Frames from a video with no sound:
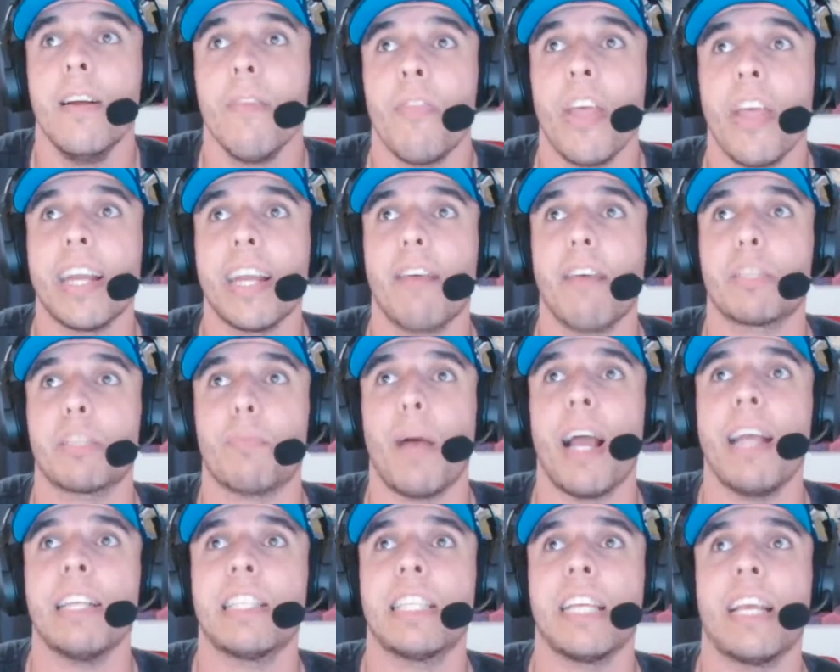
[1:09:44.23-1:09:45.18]
They're going to have
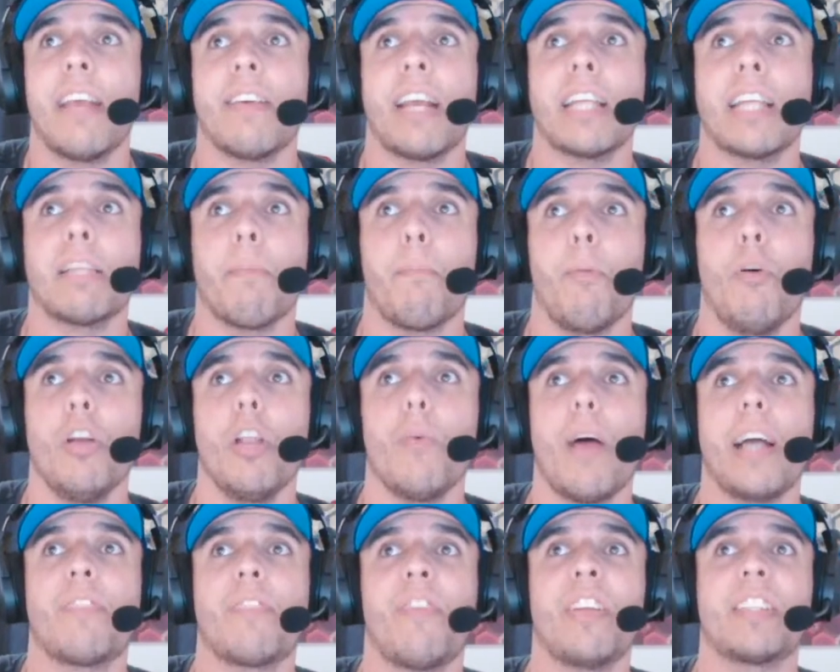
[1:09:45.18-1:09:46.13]
space here. Get the ball
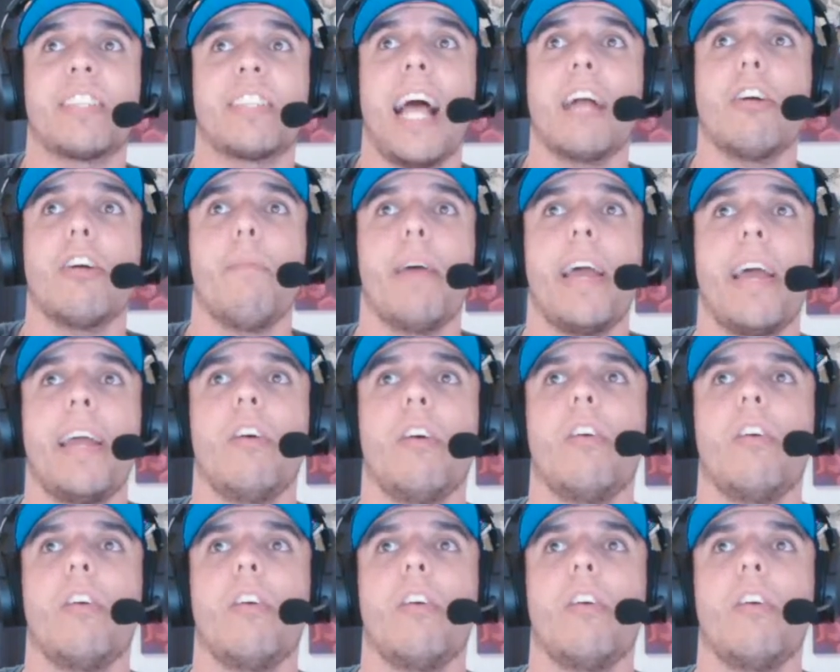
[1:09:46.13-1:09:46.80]
away. It's fit tackle, man.